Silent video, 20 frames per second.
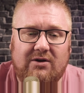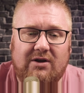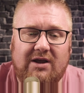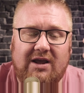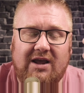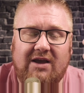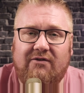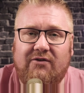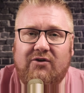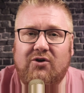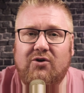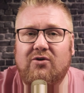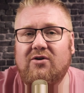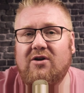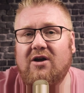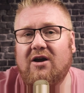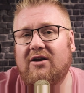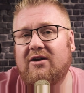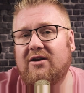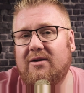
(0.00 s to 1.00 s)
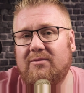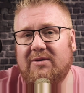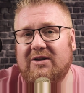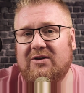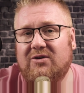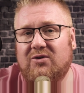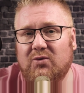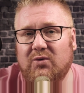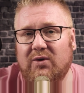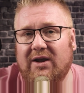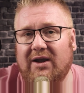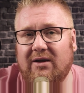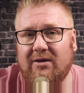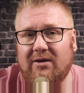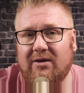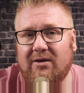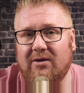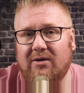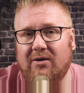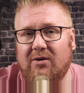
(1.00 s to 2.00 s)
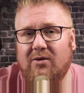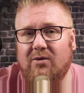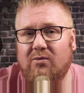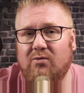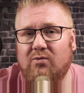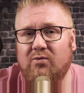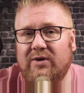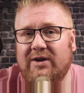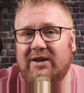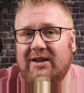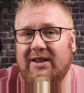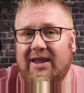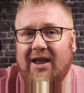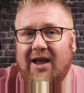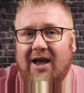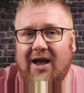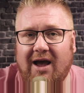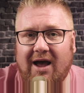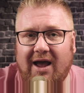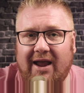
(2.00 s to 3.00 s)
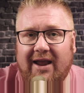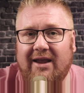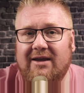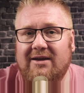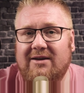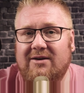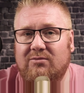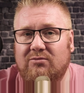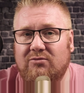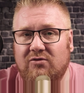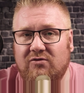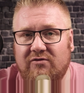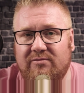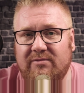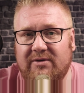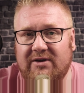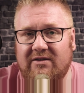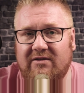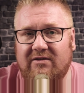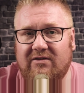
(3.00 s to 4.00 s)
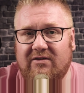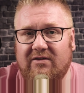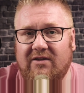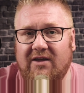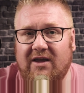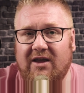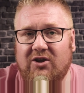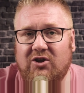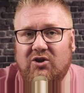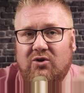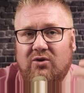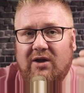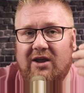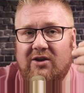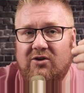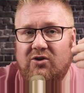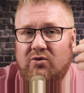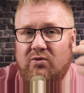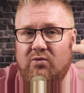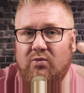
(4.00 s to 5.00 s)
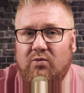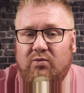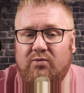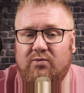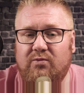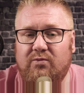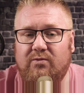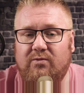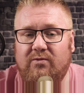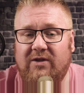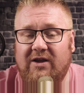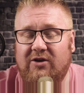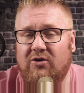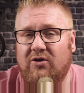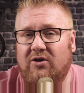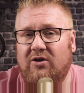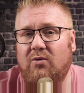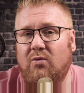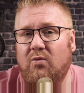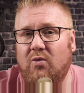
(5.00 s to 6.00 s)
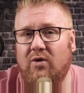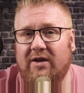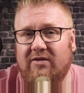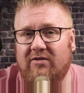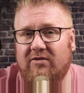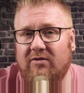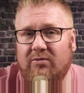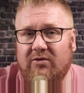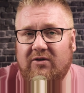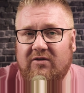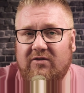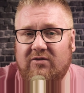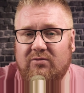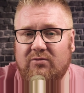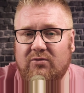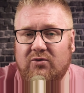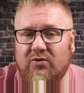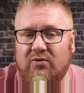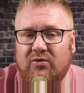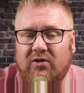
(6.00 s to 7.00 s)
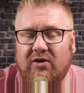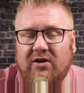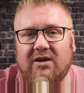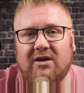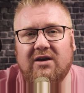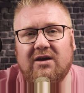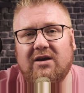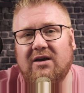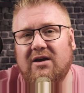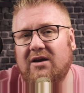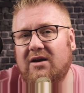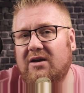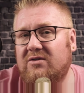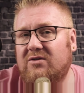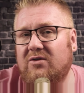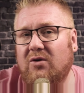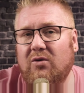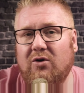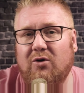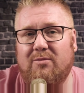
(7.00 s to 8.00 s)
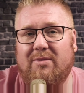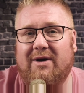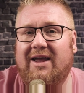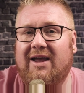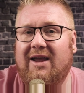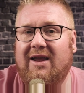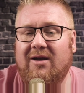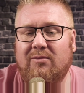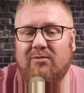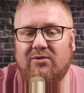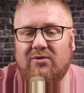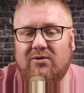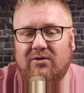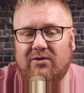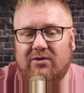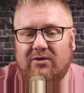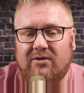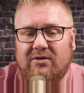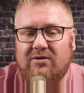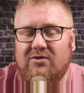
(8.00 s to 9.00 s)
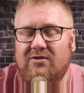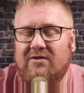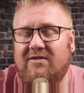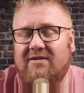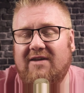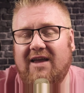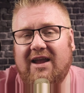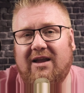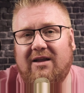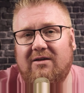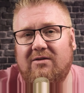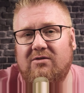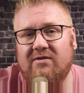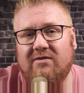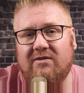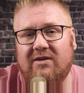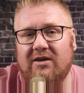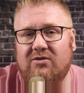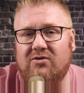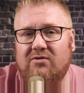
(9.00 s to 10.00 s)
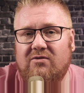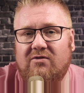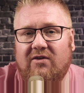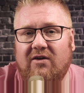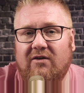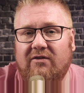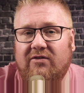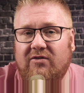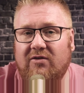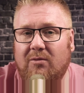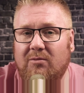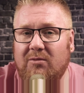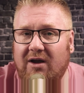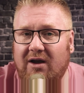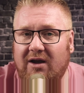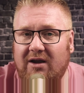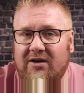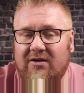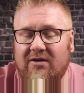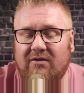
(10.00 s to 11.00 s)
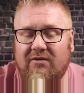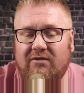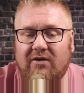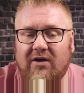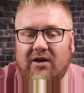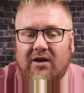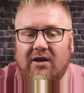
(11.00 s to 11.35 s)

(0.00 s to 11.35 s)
you're not going to be doing really high-end movements that you're going to want something smooth, don't go buy a gimbal. Just get yourself some kind of